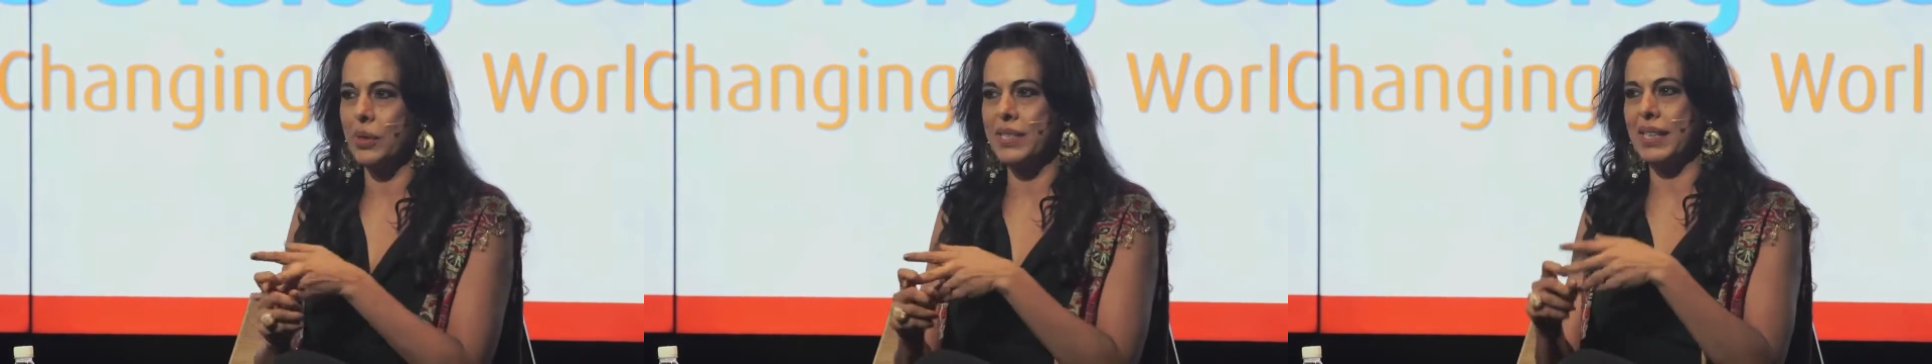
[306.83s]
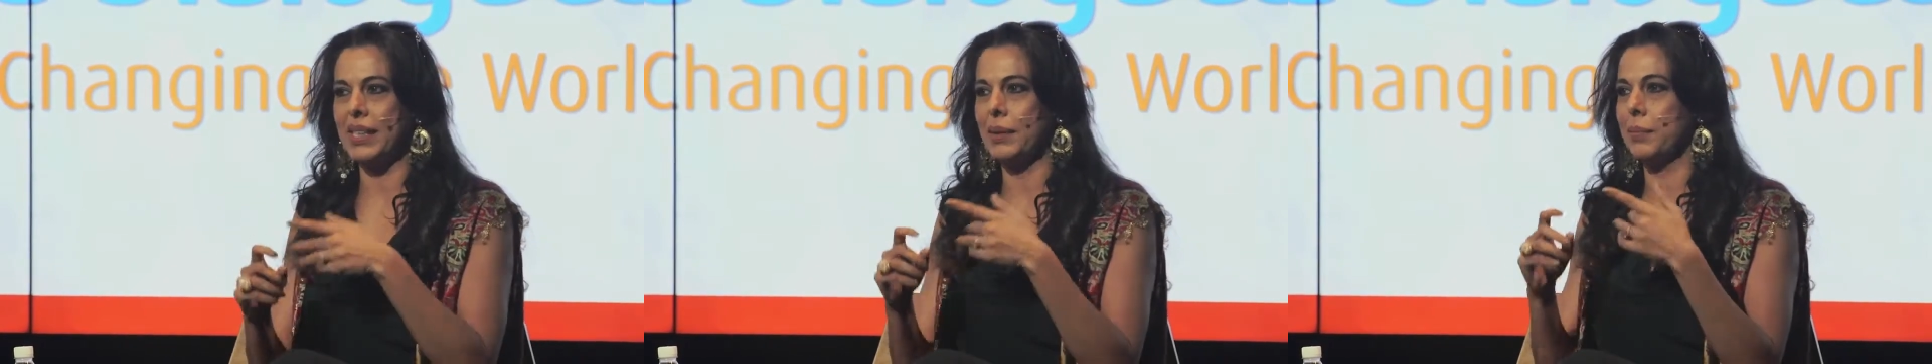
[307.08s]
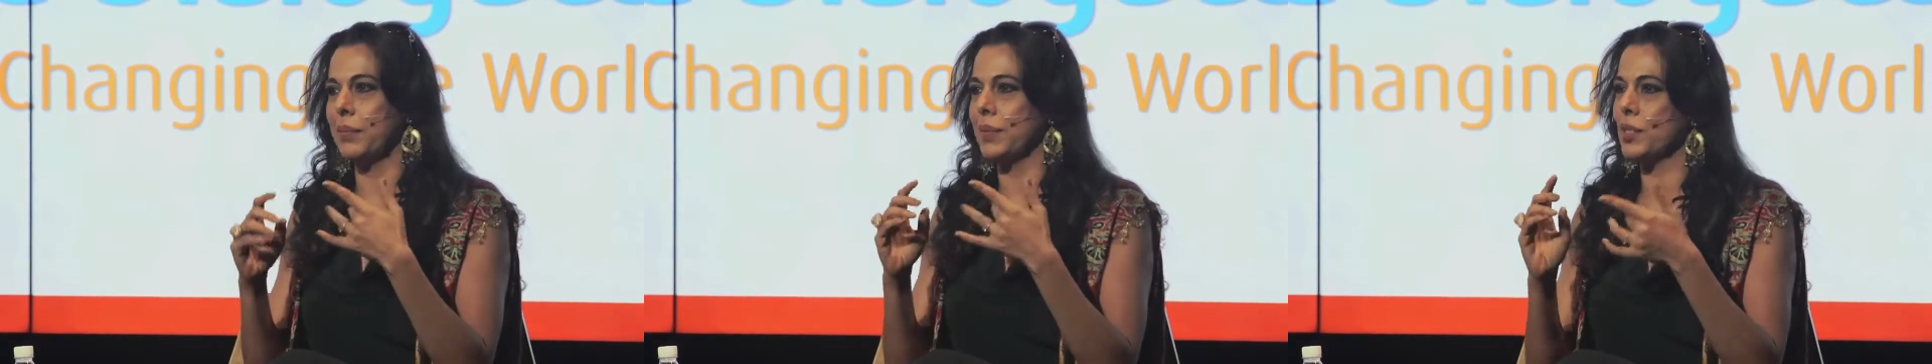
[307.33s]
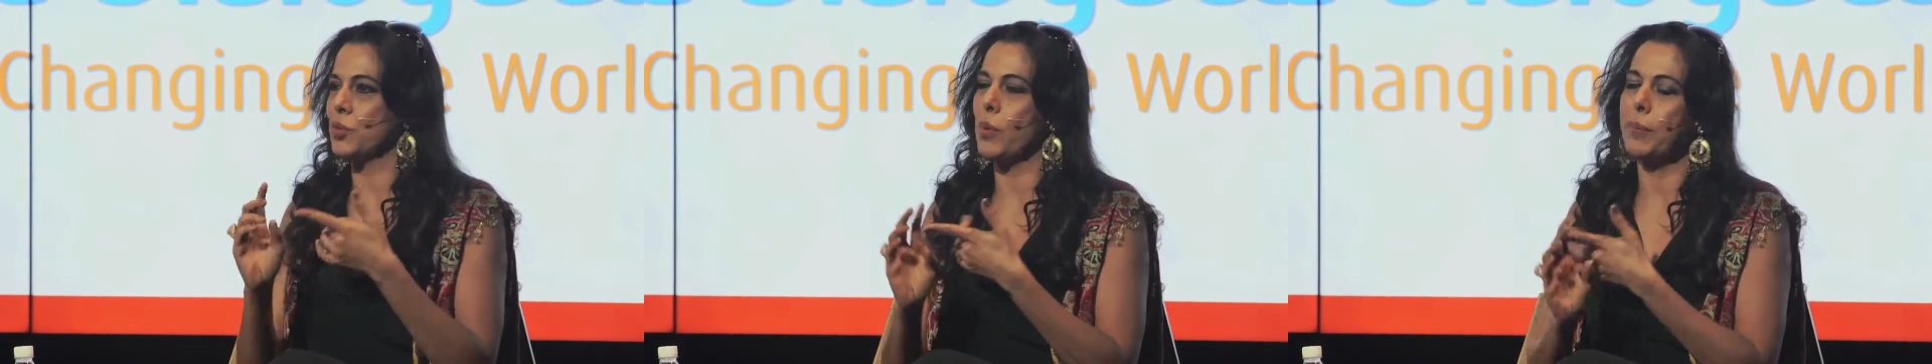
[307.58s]
team,
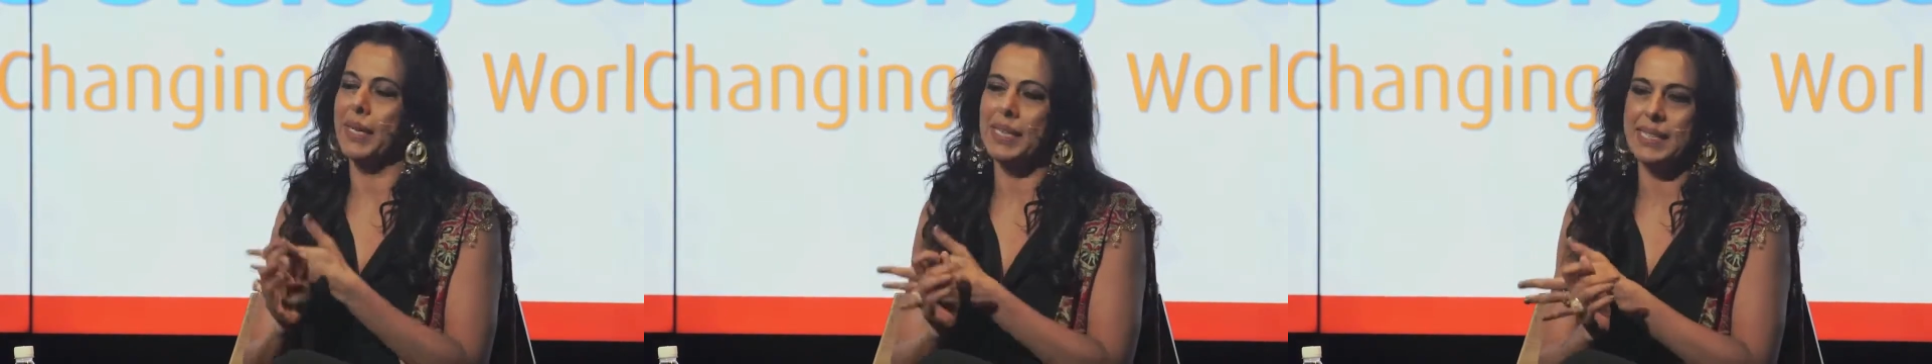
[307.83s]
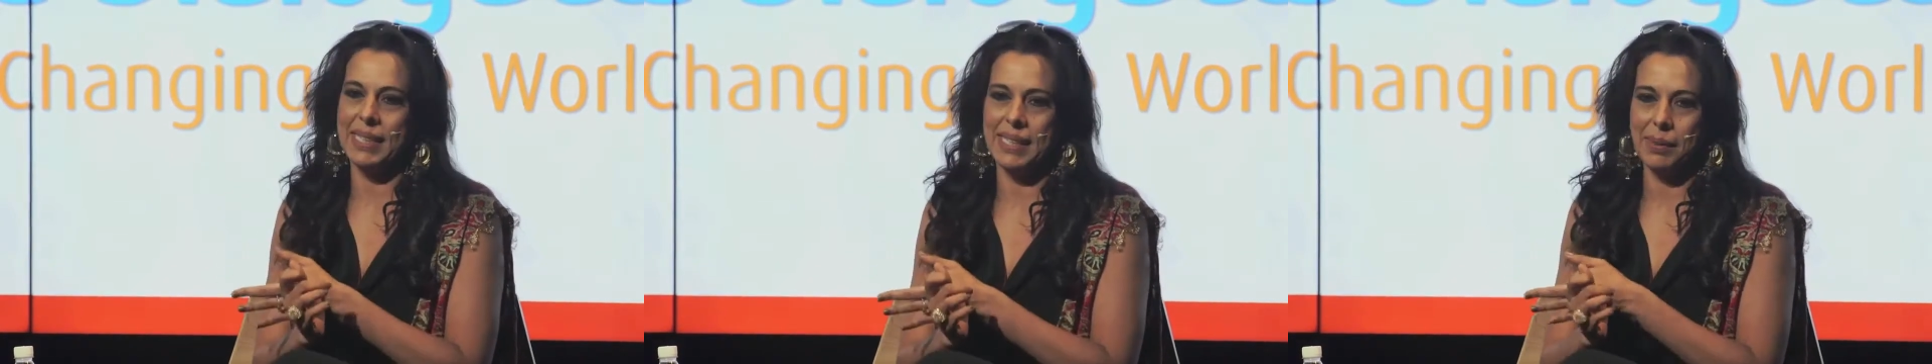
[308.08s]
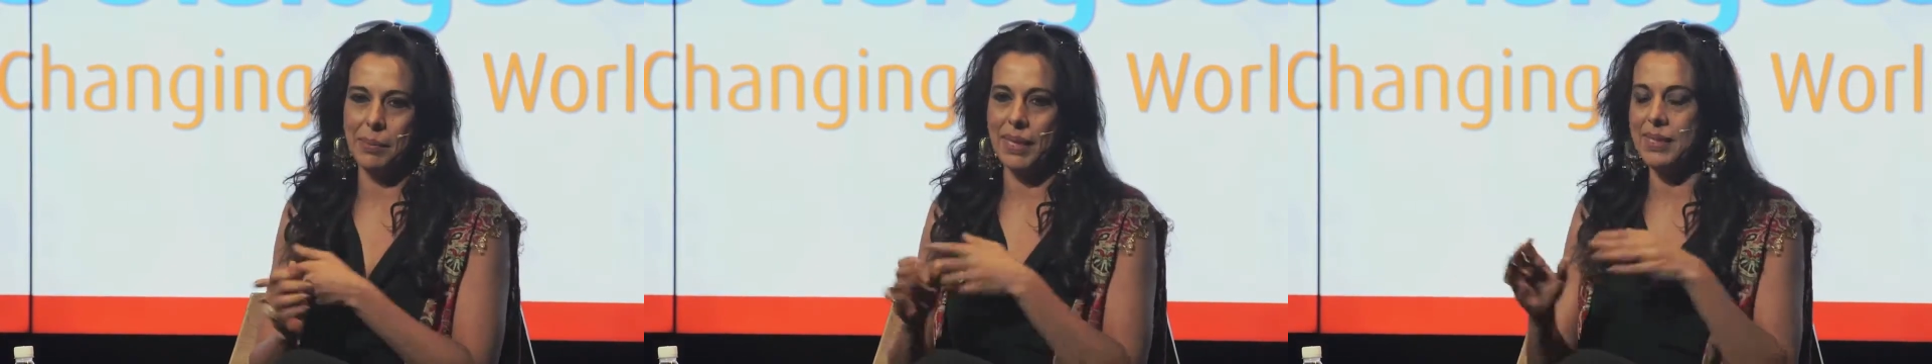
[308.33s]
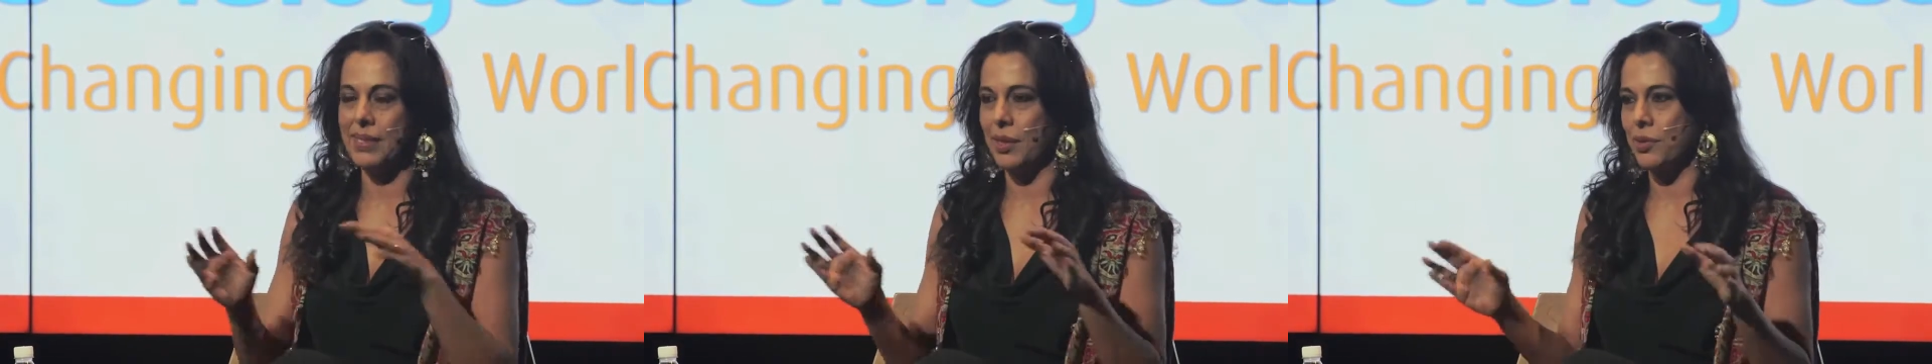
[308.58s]
the swimming team,
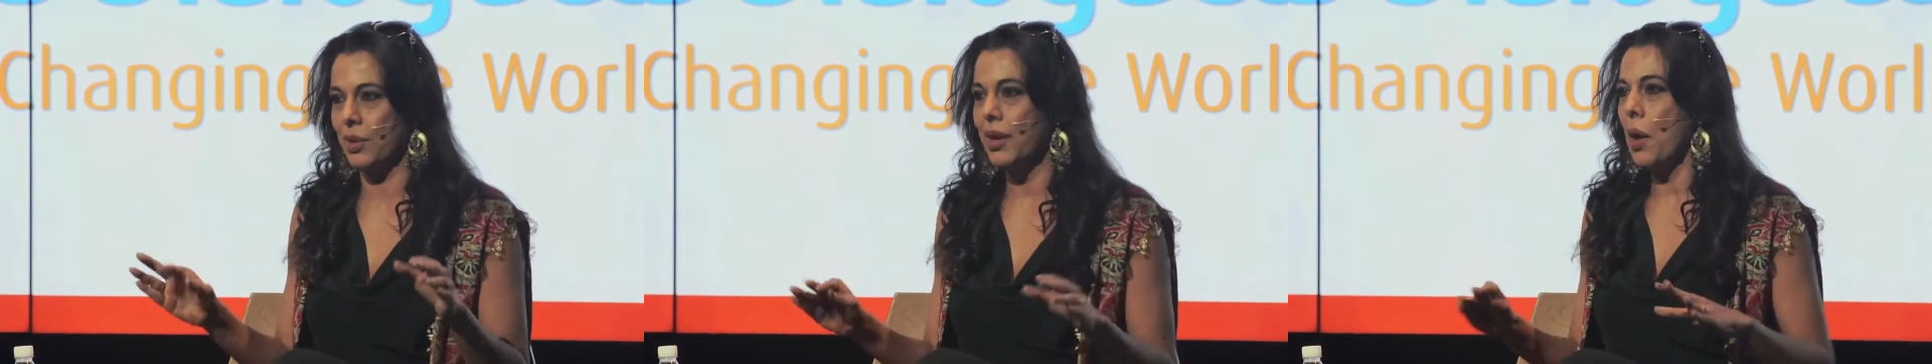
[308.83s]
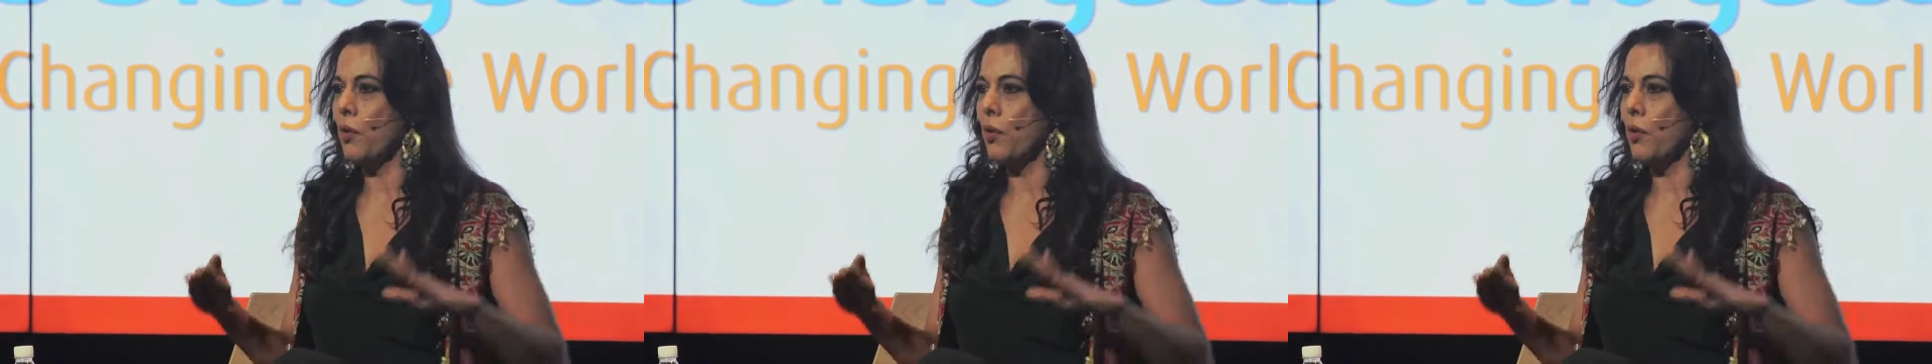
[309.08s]
etc.